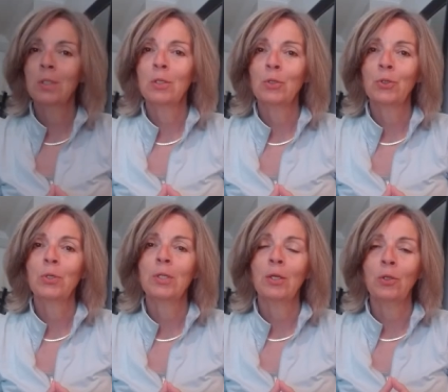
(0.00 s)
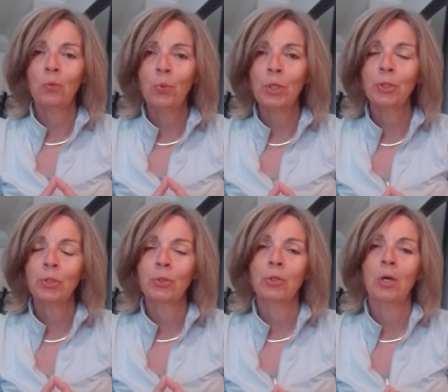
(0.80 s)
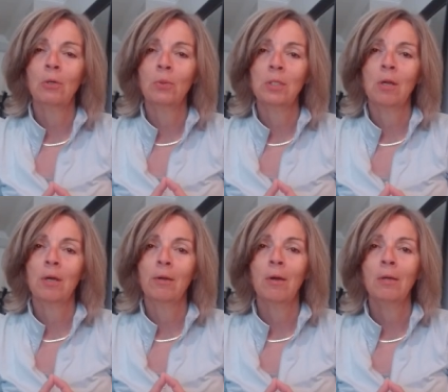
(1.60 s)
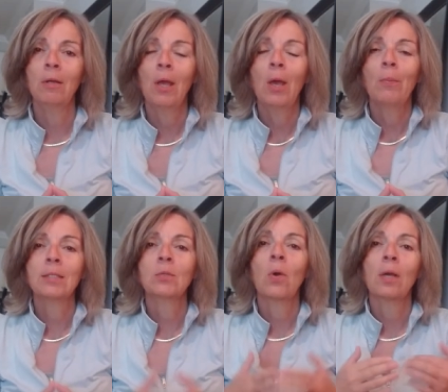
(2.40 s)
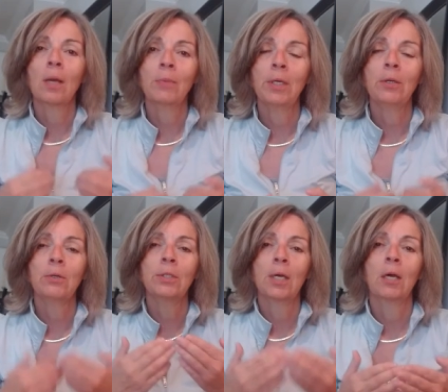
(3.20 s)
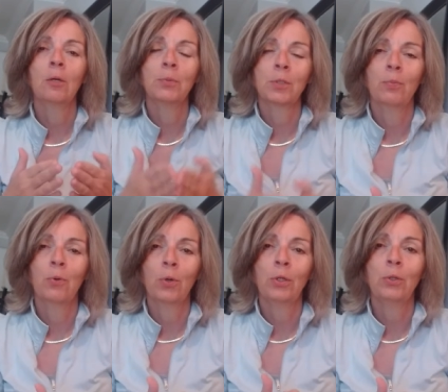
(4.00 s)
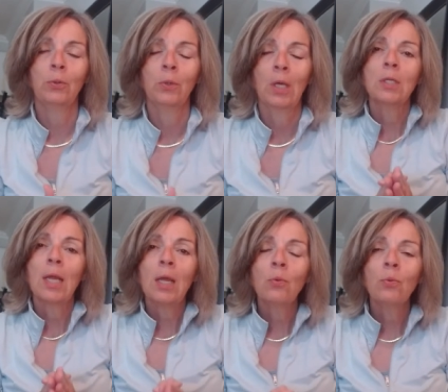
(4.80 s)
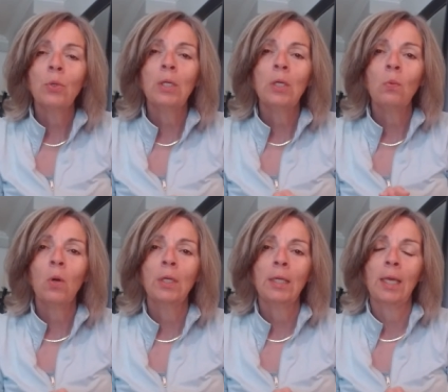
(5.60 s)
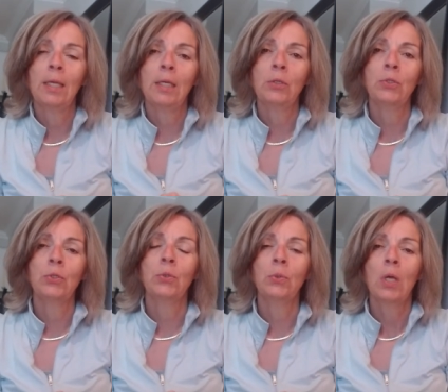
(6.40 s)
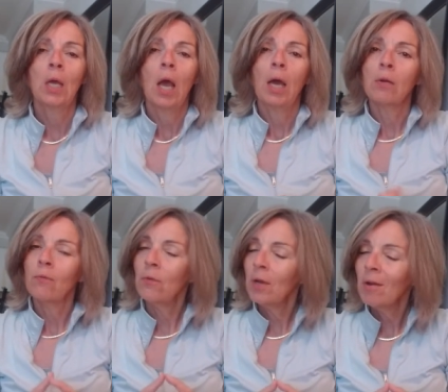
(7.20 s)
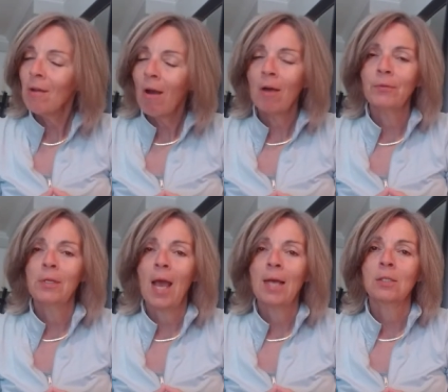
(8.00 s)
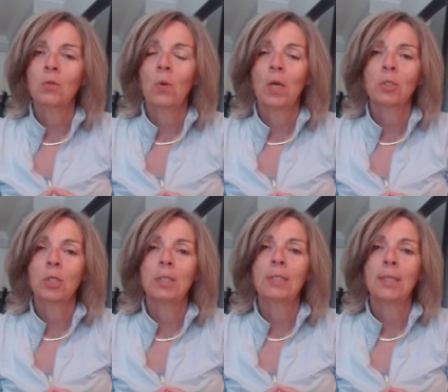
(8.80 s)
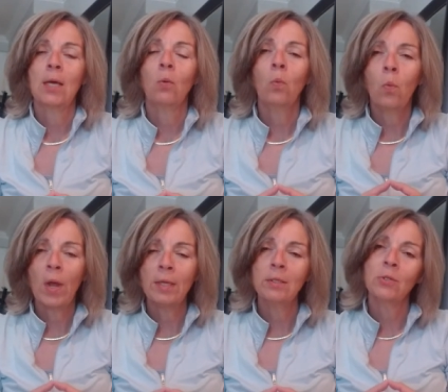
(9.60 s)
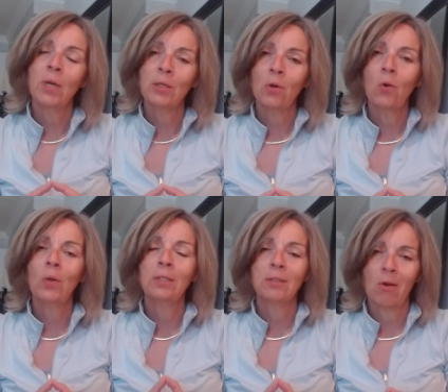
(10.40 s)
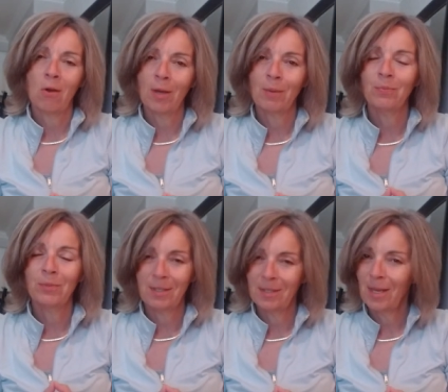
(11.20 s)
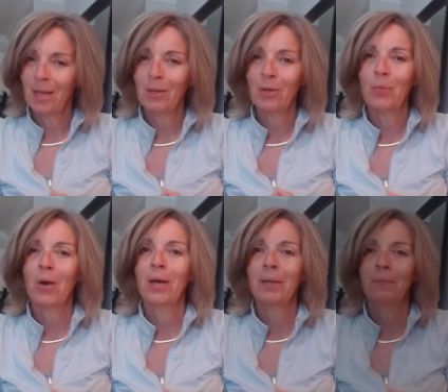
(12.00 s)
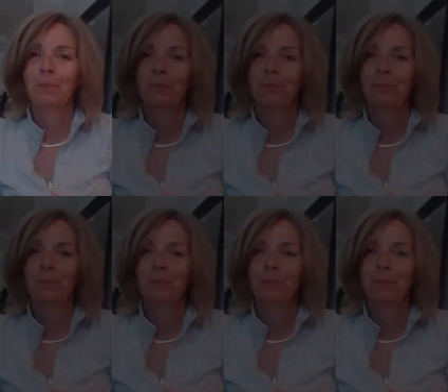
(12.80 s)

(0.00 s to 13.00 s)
this is a journey that you wish your dog was not on. That's why I'm here to help support you. So today I really want to get into a very often asked question, is that when do I know it's time to say goodbye?